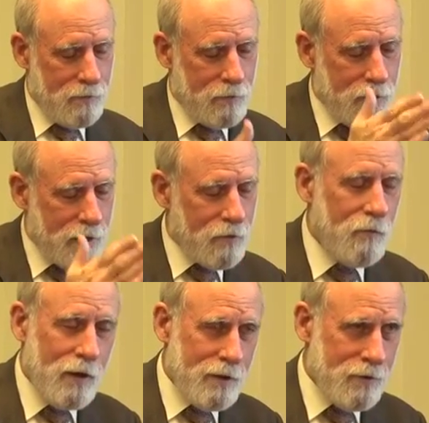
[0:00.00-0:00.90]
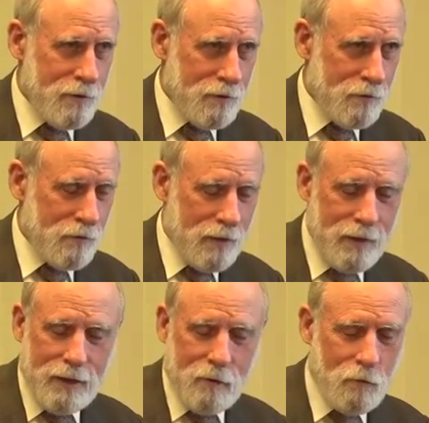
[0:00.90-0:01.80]
For the next five years,
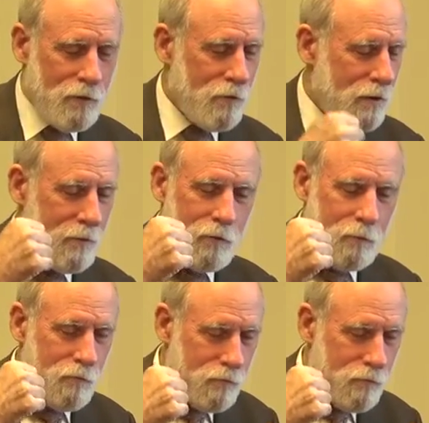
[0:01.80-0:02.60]
we, start, we